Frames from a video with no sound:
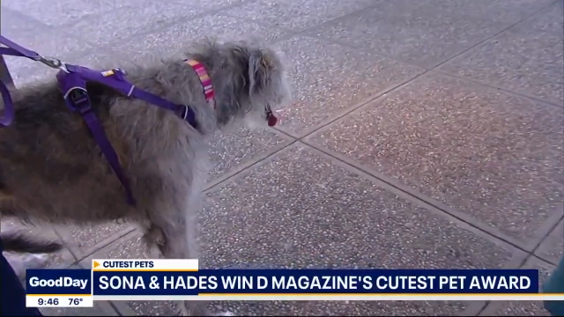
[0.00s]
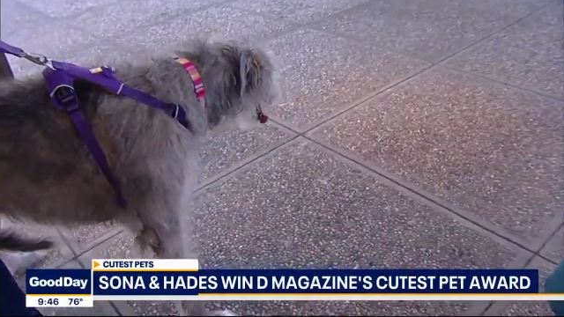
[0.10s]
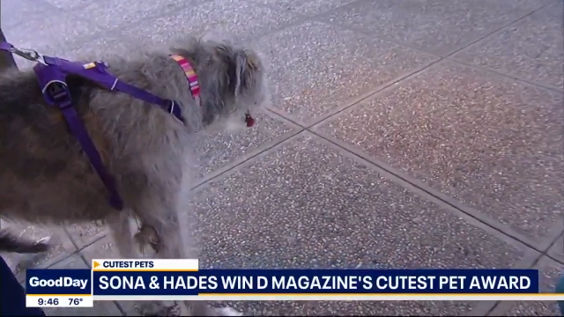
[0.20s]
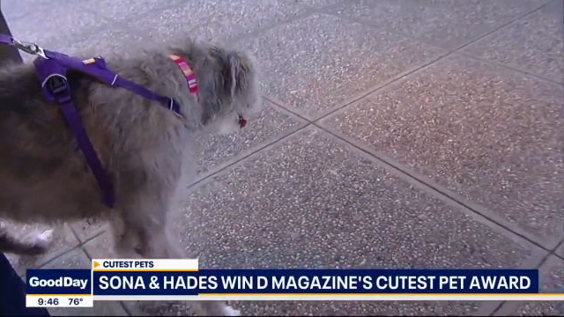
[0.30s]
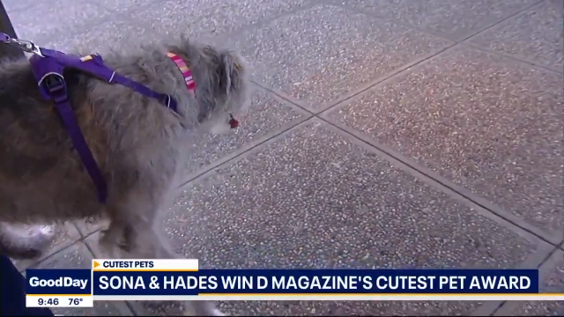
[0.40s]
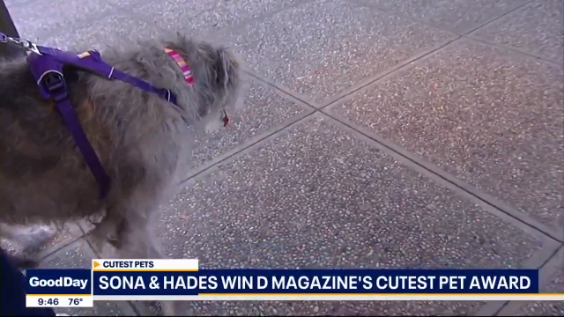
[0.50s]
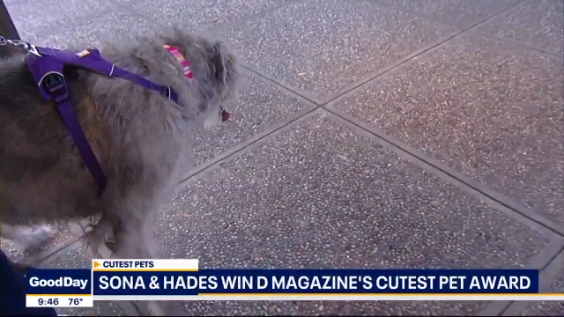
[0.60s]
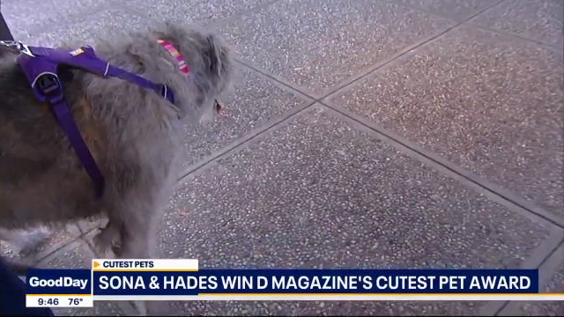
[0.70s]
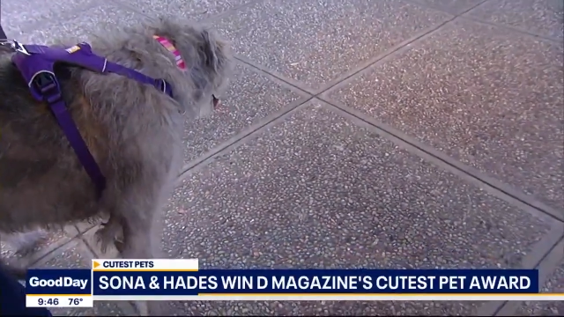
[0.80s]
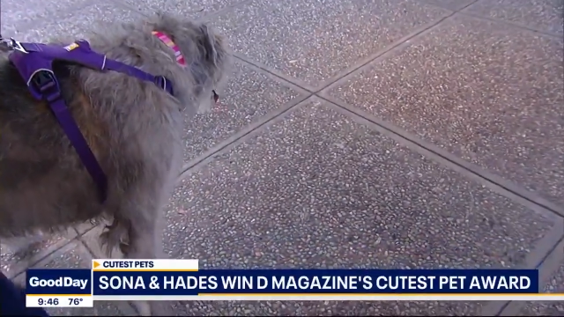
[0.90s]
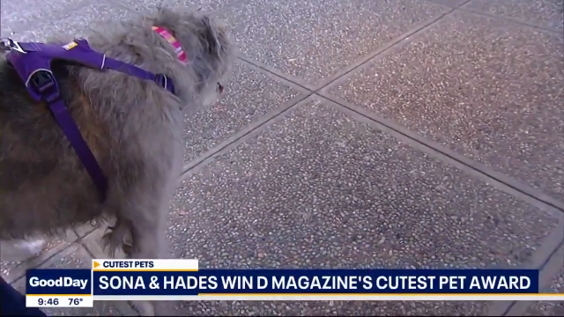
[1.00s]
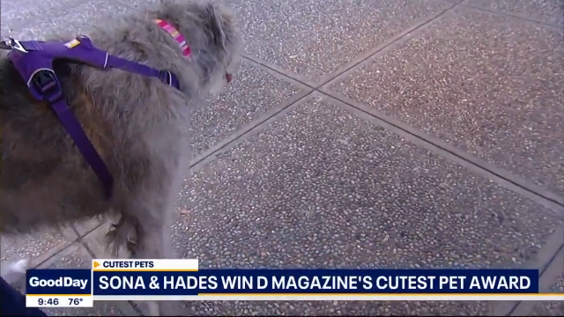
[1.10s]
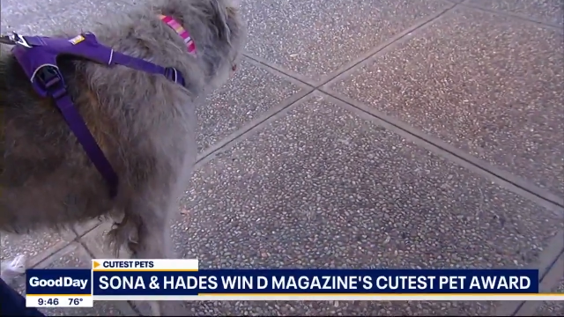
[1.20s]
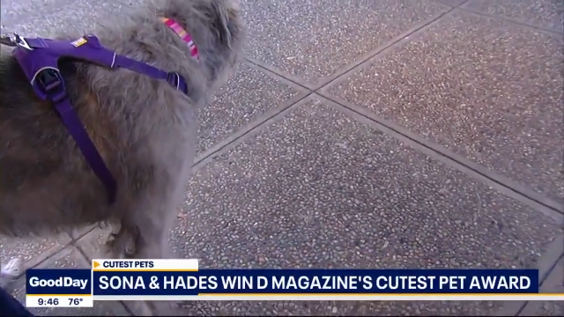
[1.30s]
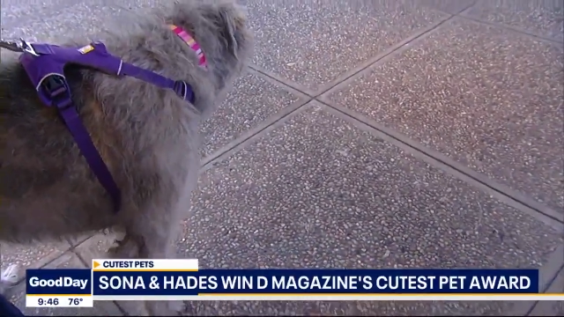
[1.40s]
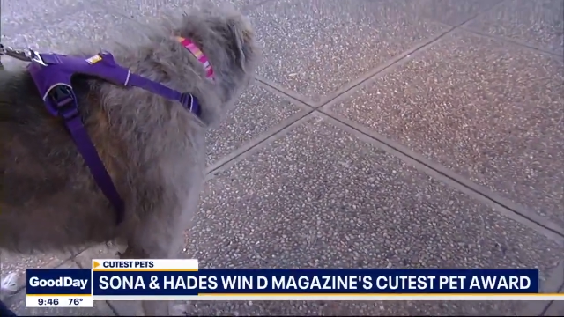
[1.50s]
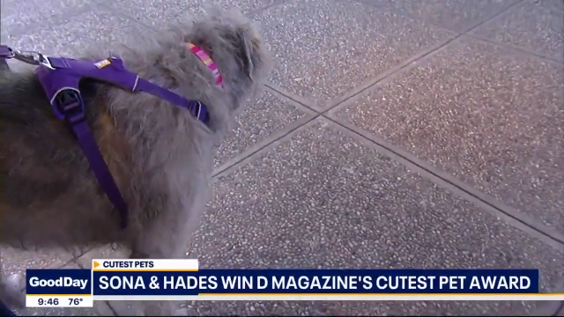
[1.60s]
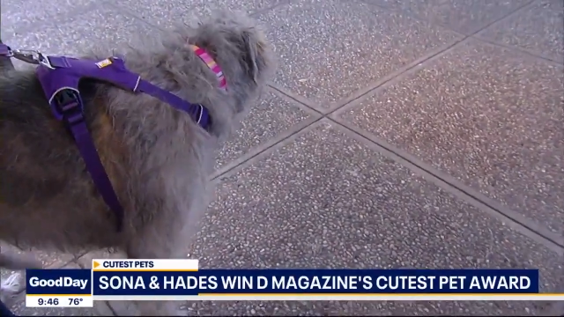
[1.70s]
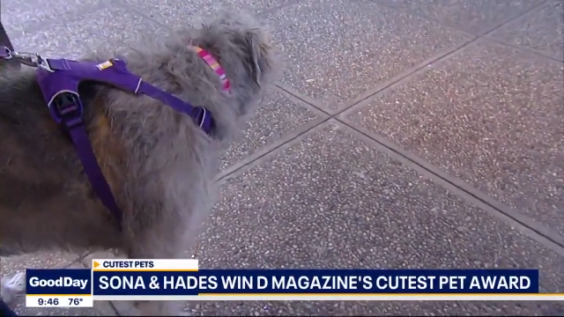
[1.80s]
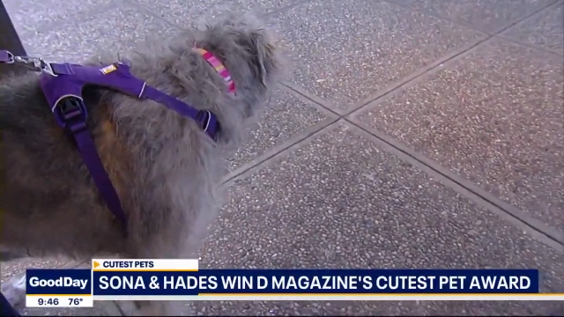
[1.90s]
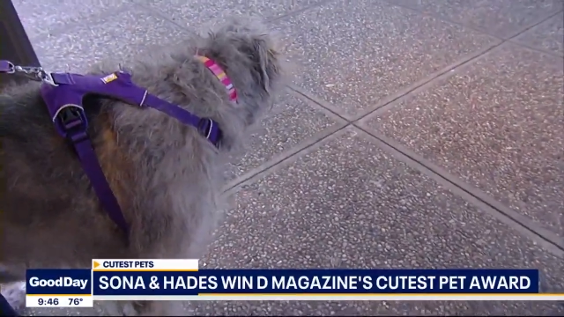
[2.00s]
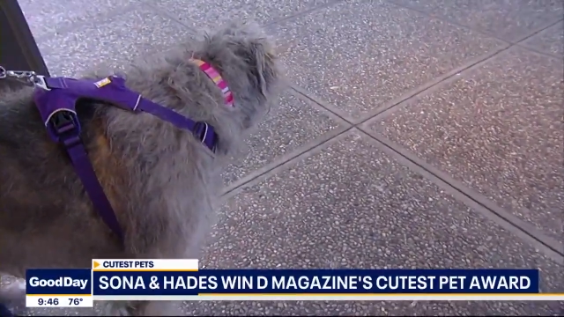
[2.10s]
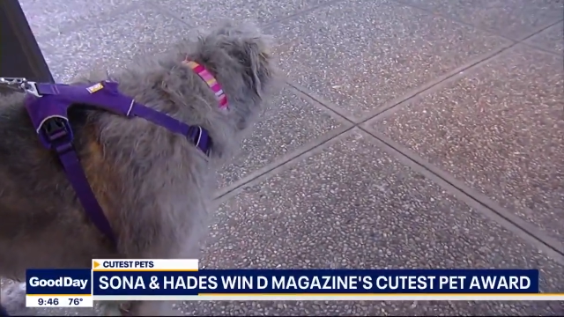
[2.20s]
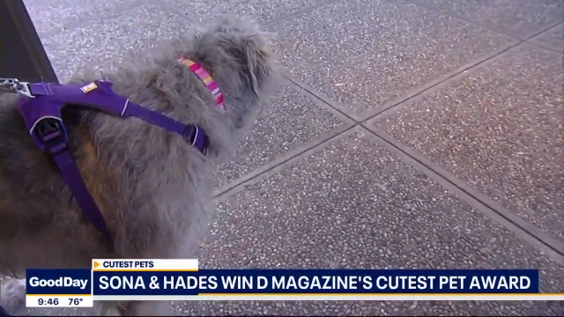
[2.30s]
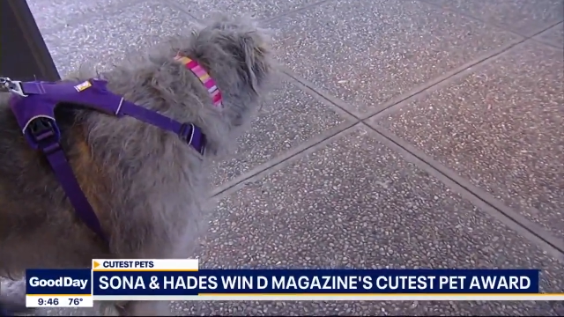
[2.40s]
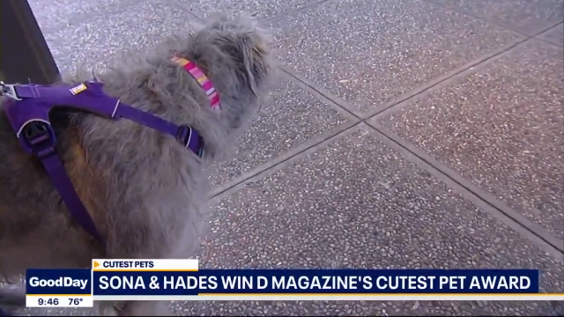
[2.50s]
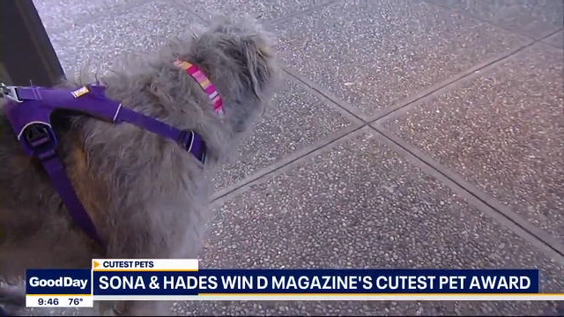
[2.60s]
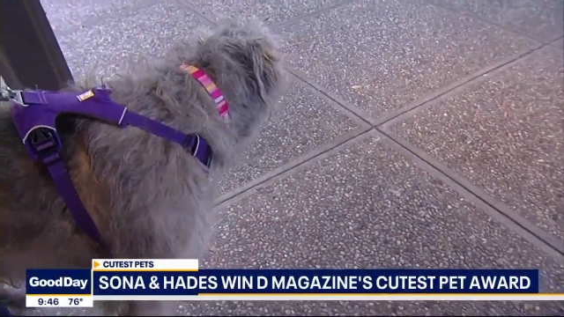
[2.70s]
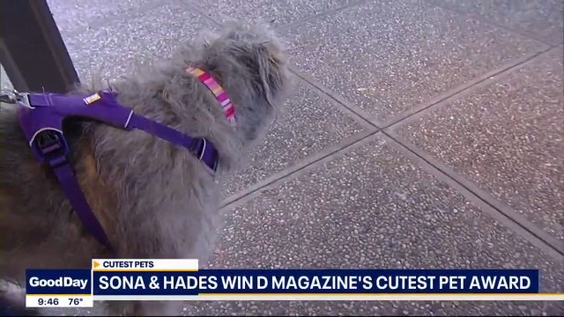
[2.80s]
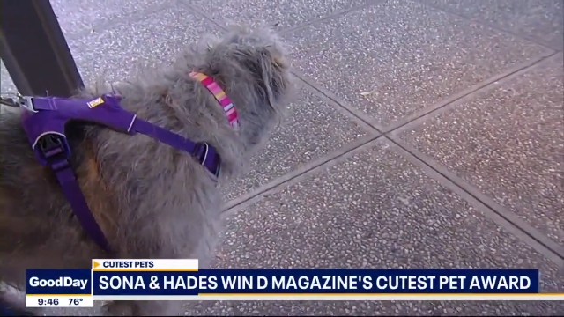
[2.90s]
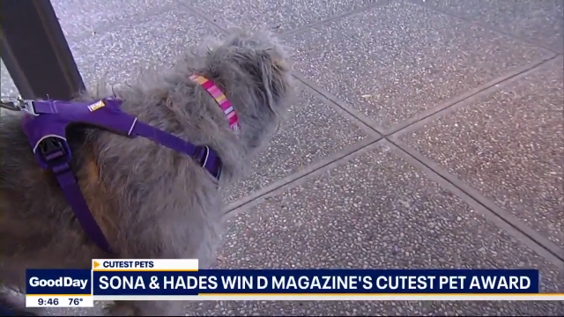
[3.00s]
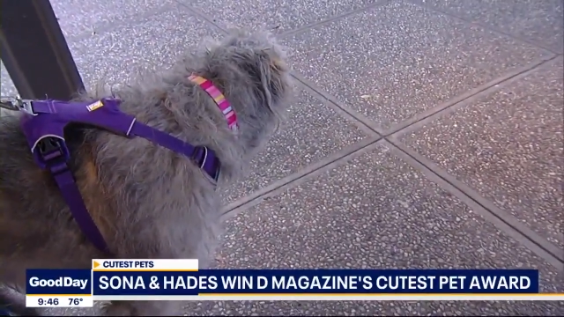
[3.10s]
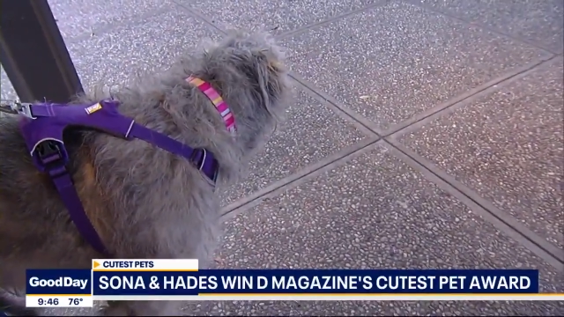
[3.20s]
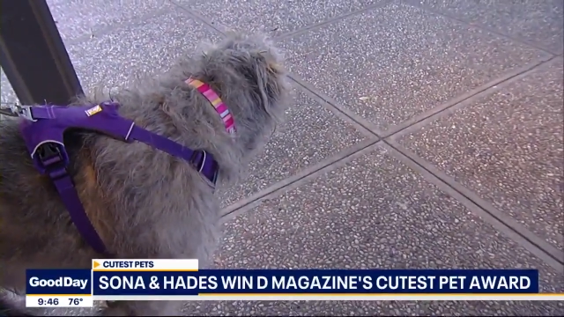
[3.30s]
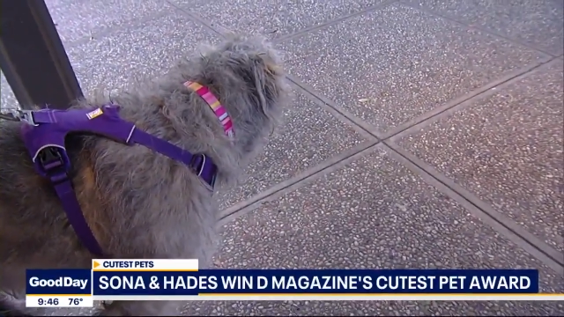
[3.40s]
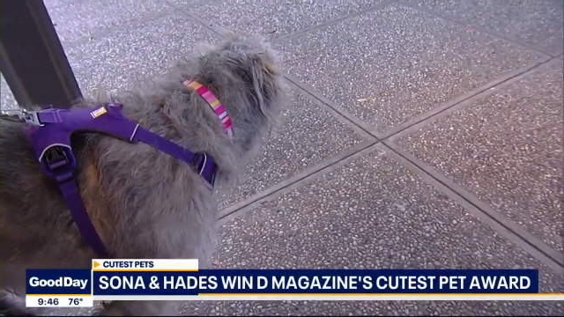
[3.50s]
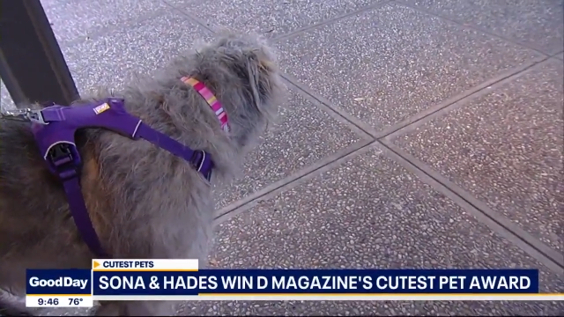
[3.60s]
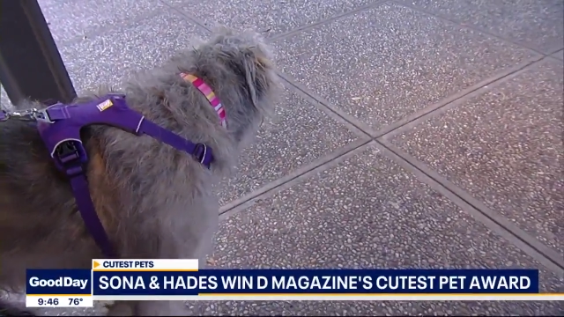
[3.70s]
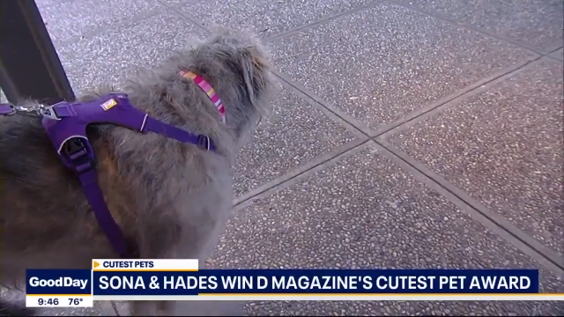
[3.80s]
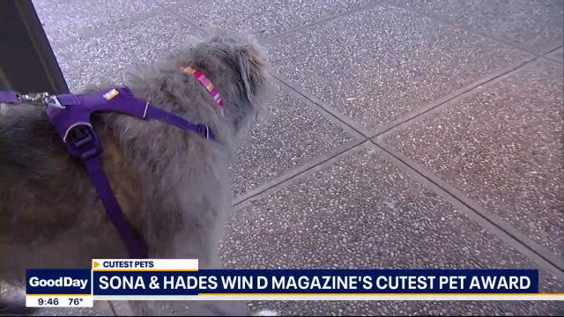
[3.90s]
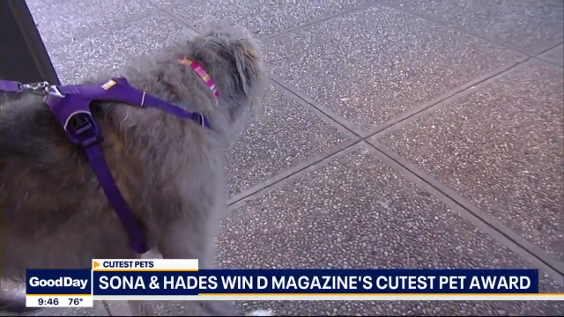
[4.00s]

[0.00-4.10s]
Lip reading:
[unreadable: no face in view]